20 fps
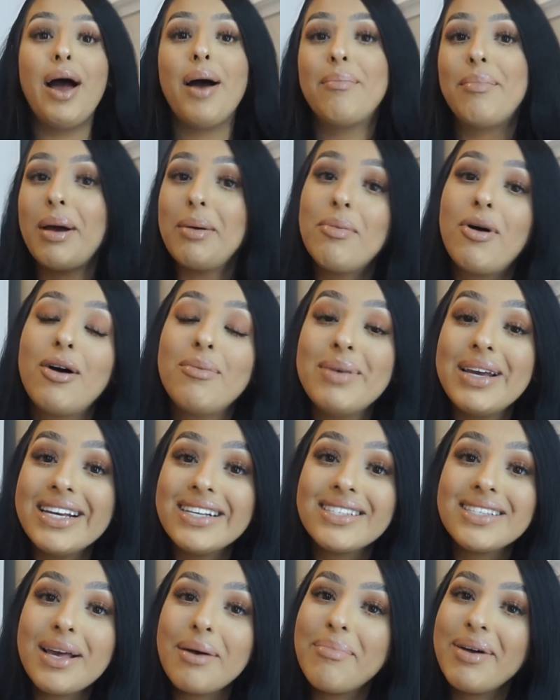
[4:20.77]
My mom
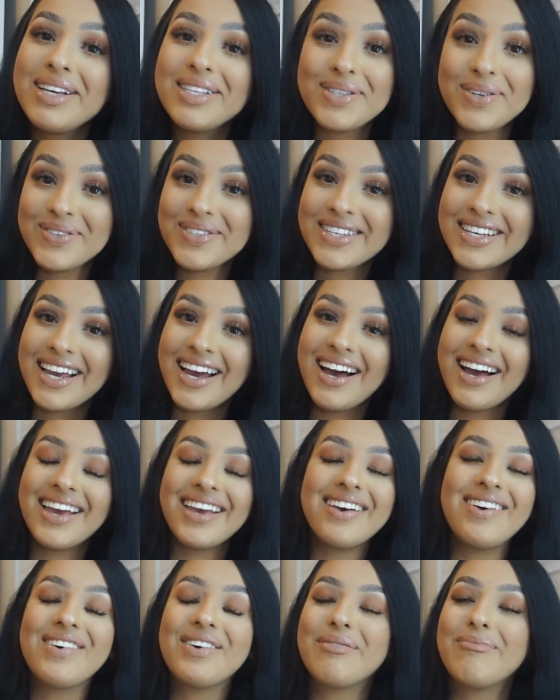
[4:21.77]
is my socia. I
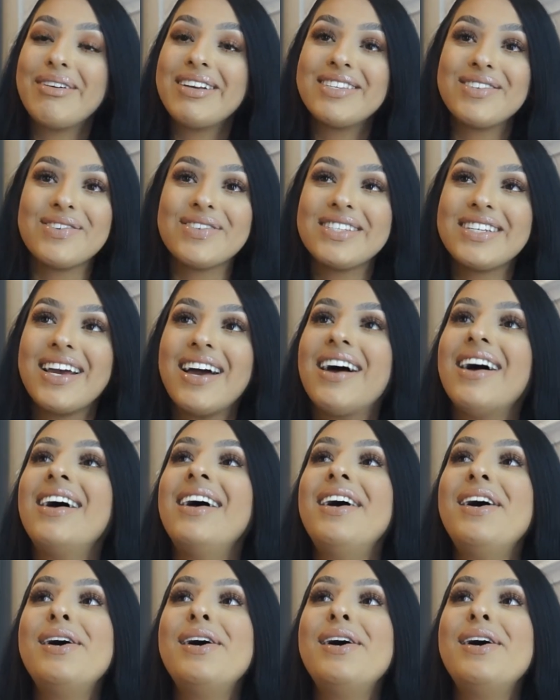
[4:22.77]
call her my socia.